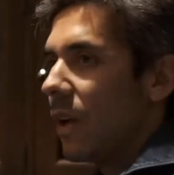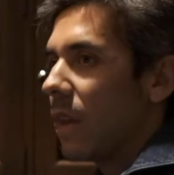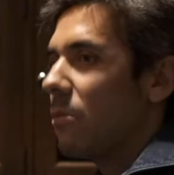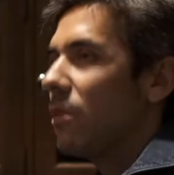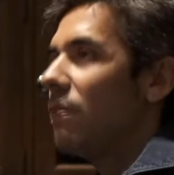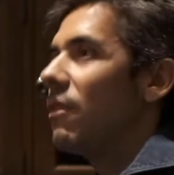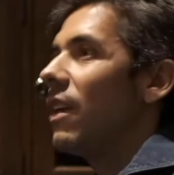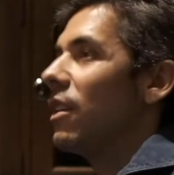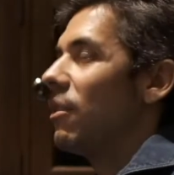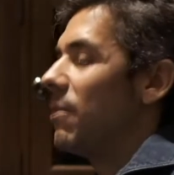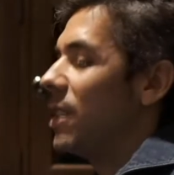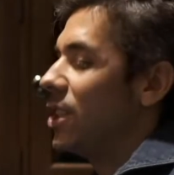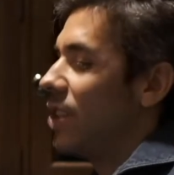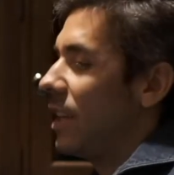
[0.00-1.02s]
Well, I would
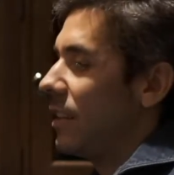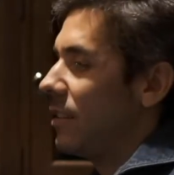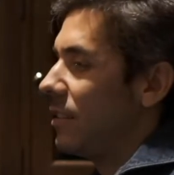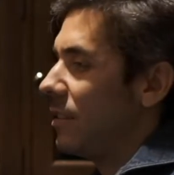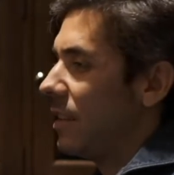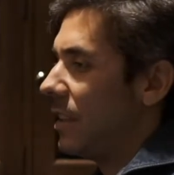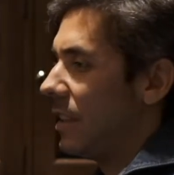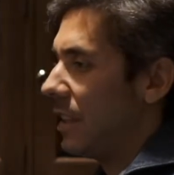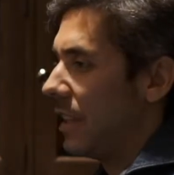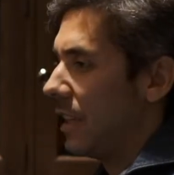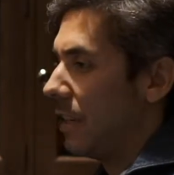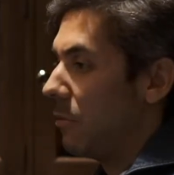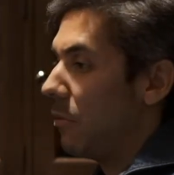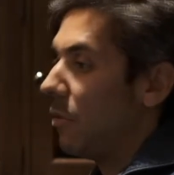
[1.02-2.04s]
define
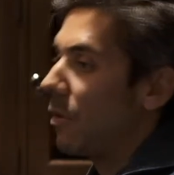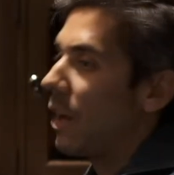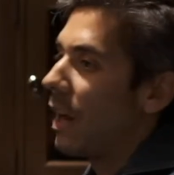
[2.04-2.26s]
omnichannel,